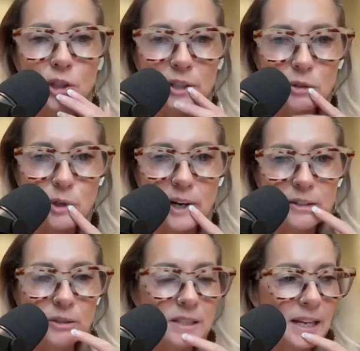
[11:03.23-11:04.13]
just try
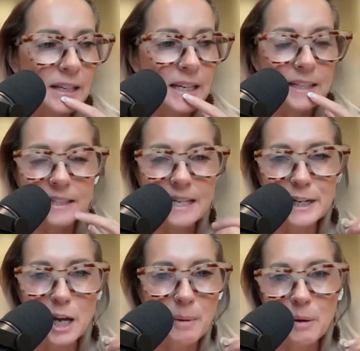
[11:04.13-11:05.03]
to say, yes,
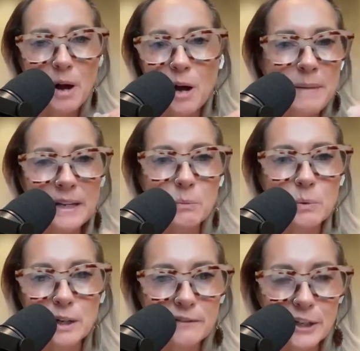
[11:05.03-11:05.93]
sign up, I'll make it
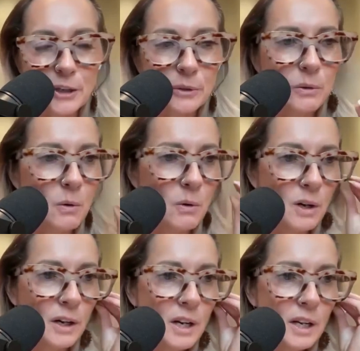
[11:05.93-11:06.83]
work for you,
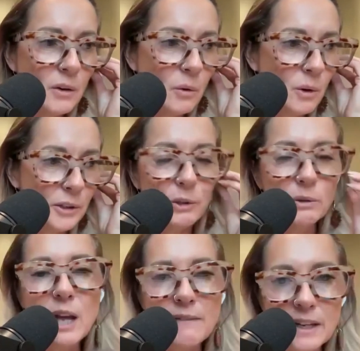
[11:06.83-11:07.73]
or you'll
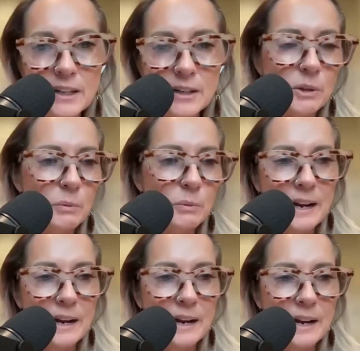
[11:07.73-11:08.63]
love it, or
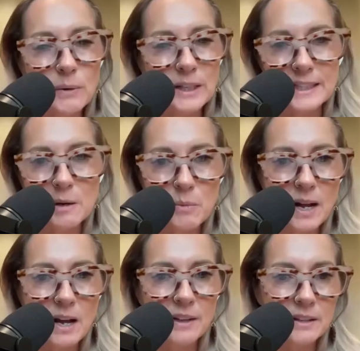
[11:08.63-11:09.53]
whatever, knowing damn
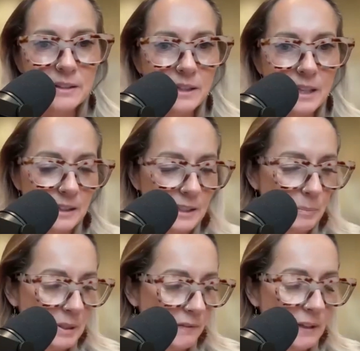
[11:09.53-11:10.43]
well that the
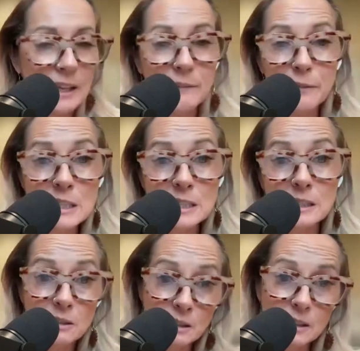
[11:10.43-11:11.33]
specific, like for
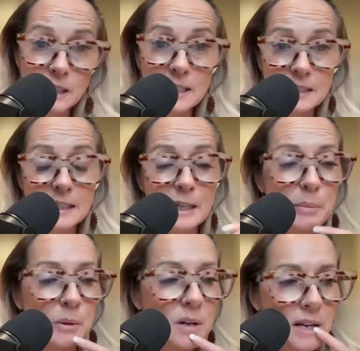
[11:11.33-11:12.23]
instance, as an
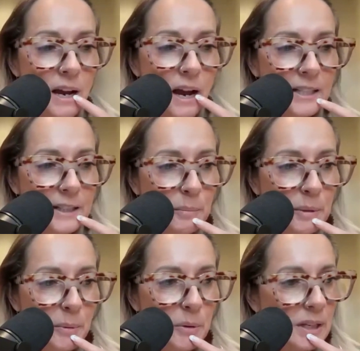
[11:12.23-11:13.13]
example, I see
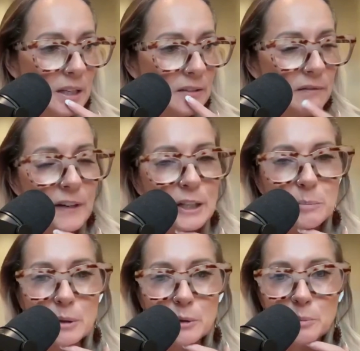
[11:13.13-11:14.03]
people in
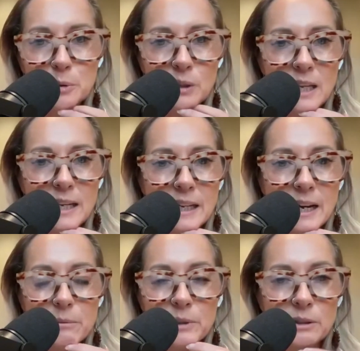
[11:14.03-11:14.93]
Facebook groups who are like,
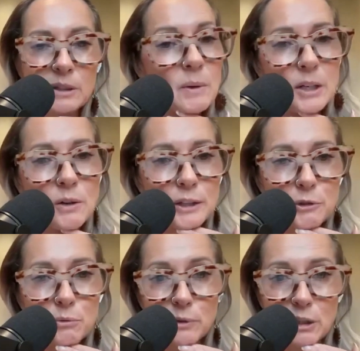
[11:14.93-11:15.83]
I really want to go on a
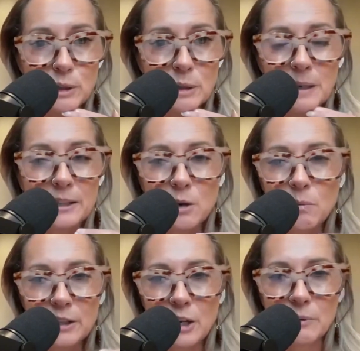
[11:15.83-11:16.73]
retreat, but I don't
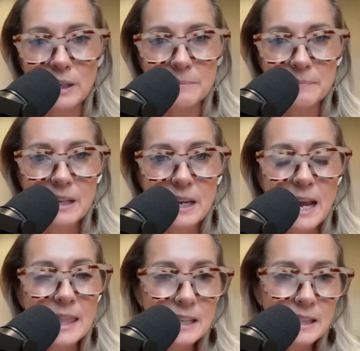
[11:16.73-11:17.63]
want yoga.
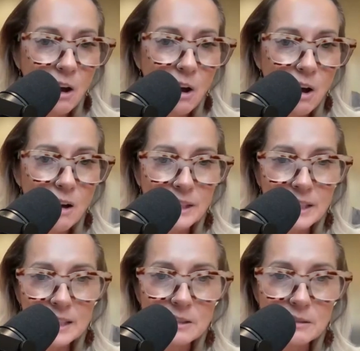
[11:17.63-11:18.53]
And then all
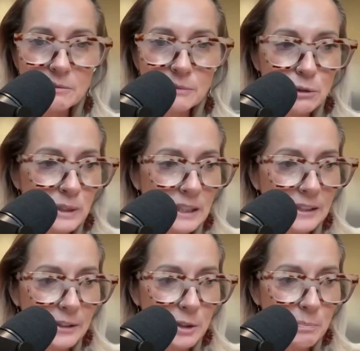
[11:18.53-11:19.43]
these retreat
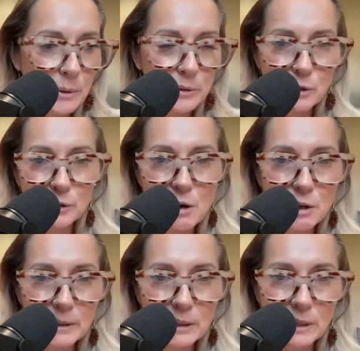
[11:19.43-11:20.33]
leaders post their
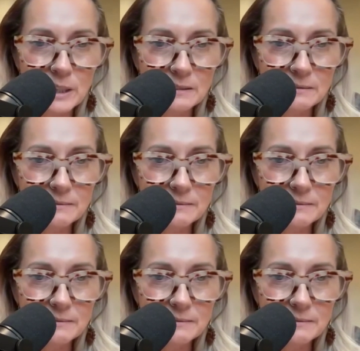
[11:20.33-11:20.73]
yoga retreat